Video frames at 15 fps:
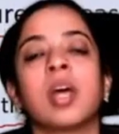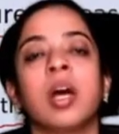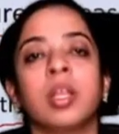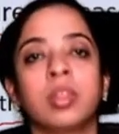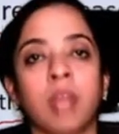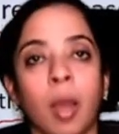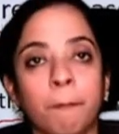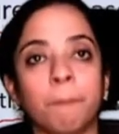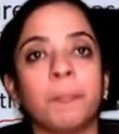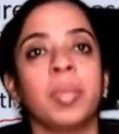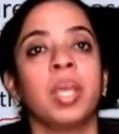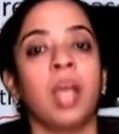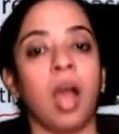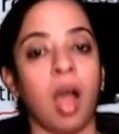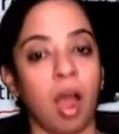a
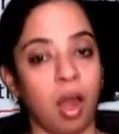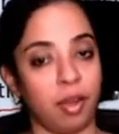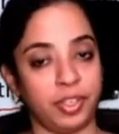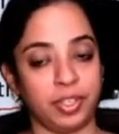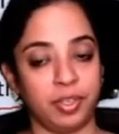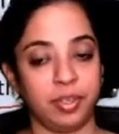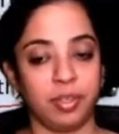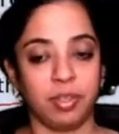thumping heart.